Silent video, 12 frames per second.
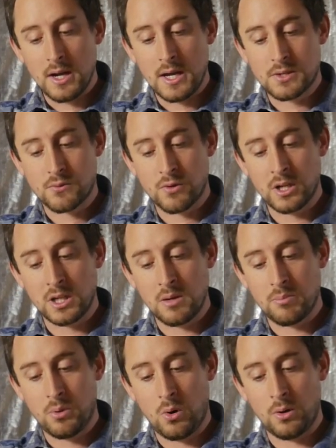it's really
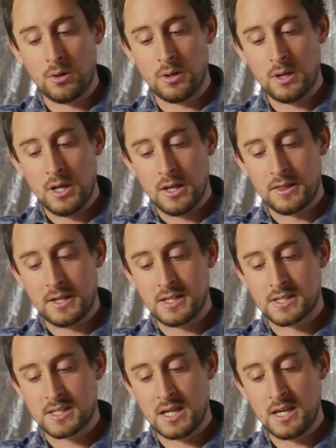important that
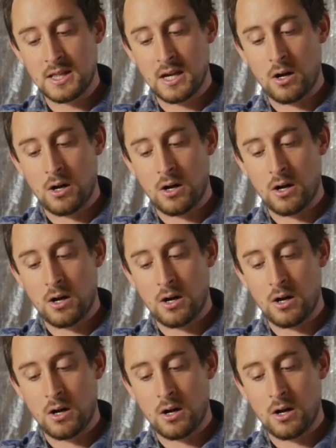these teeth